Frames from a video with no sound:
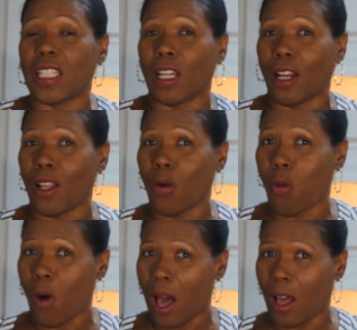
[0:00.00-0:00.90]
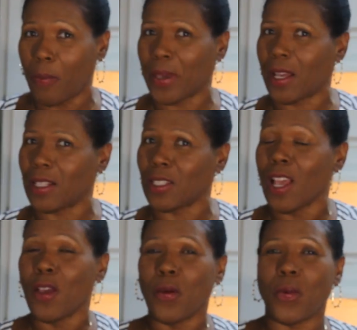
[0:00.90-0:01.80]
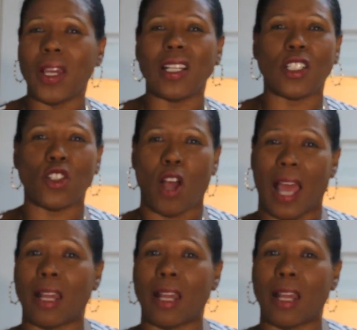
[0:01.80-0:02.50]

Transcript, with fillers: in a little while, because we're going to talk,